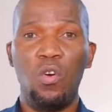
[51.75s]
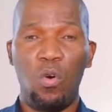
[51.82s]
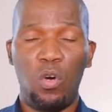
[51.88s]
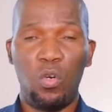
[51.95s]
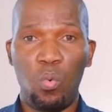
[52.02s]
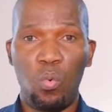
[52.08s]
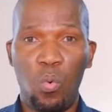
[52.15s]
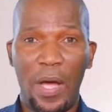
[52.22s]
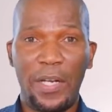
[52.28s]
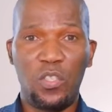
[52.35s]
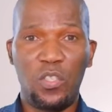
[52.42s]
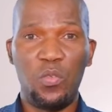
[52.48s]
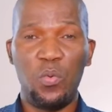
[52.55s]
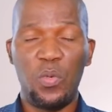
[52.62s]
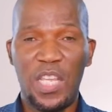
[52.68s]
on what
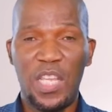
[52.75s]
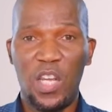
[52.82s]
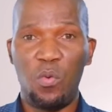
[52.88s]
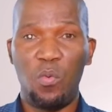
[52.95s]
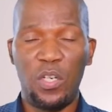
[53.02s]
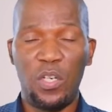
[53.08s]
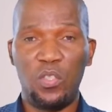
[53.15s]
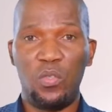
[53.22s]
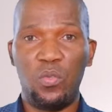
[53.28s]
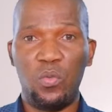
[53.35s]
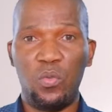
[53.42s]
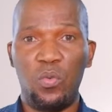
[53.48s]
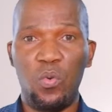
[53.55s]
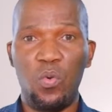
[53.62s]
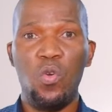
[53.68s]
you really want to
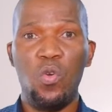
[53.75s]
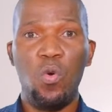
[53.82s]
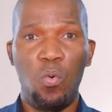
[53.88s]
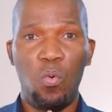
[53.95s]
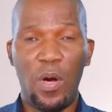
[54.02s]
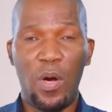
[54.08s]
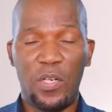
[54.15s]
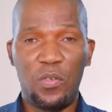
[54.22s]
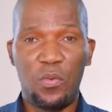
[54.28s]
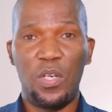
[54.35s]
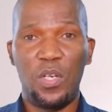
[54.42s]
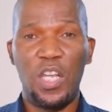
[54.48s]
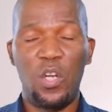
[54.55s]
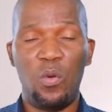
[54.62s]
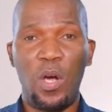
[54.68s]
do, what you
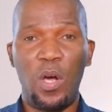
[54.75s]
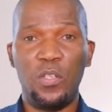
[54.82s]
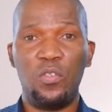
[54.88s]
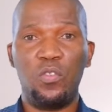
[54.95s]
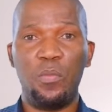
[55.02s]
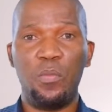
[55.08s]
really want to